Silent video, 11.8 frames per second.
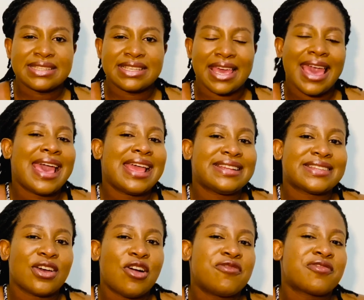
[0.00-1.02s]
scared
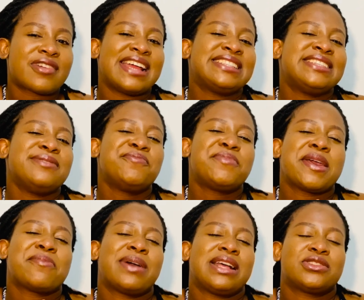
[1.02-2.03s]
of writing
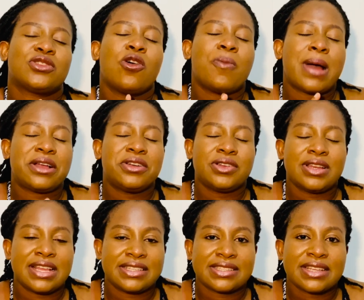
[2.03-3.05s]
papers. Oh my
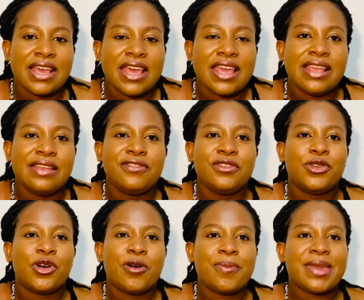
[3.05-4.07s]
goodness. If you
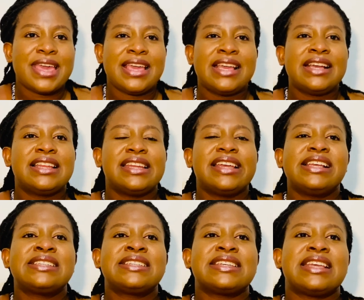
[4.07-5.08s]
know me,
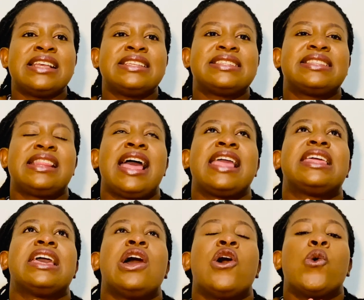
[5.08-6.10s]
English is like
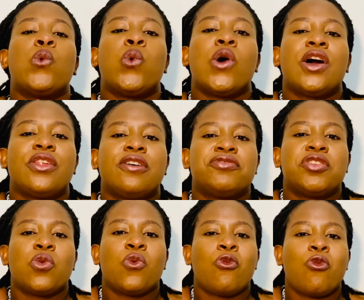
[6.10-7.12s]
one of
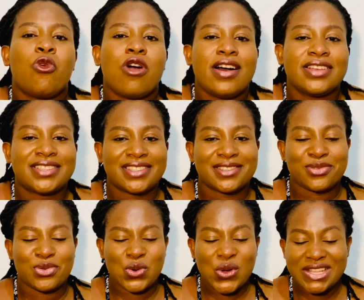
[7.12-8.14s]
the worst
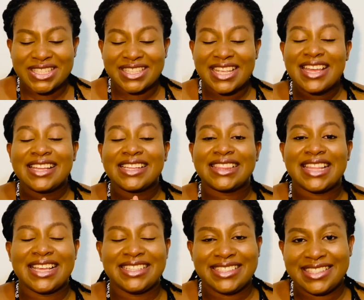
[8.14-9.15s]

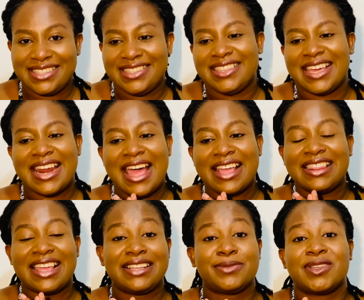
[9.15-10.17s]
things that I
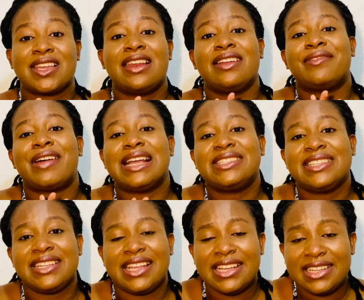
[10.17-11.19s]
like, especially
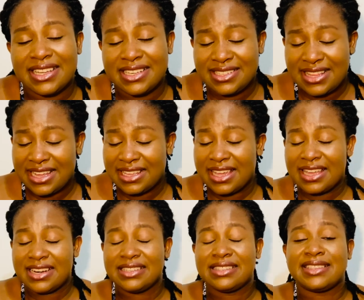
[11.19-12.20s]
writing English. Like
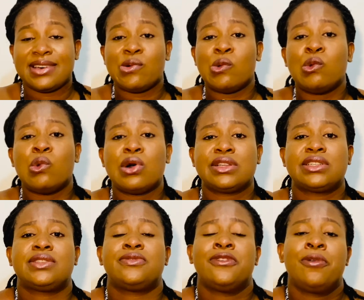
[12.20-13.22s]
it is the
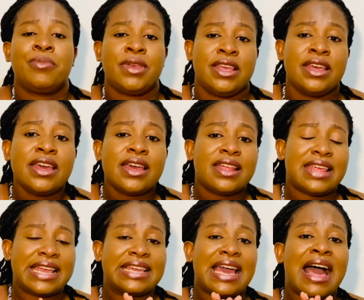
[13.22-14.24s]
worst for me.
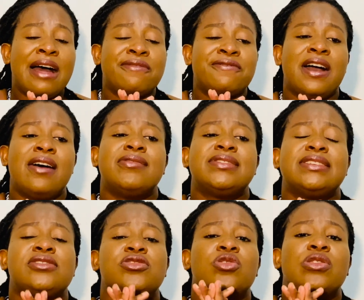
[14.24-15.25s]
Like I found
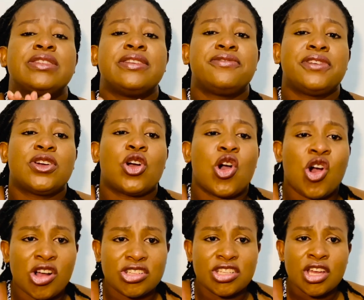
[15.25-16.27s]
it so
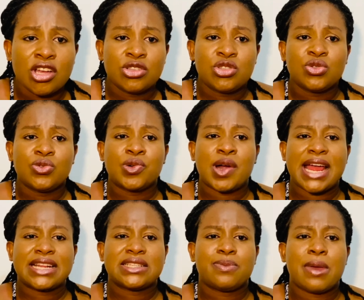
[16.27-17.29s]
difficult to
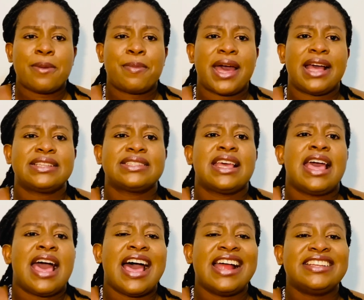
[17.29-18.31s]
write papers,
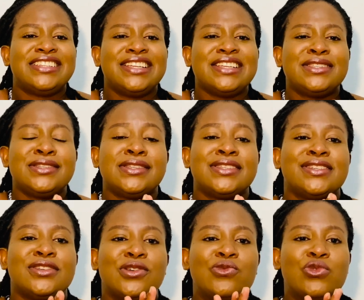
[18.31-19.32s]
and this
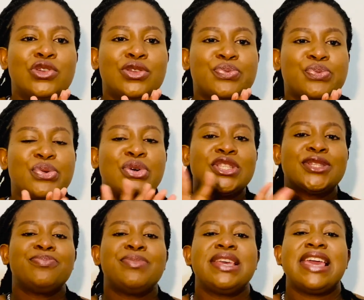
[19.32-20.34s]
would put
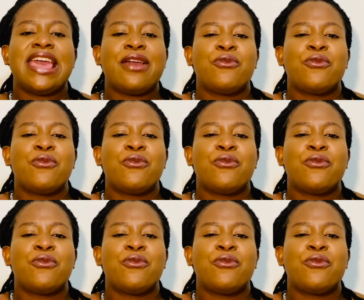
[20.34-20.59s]
me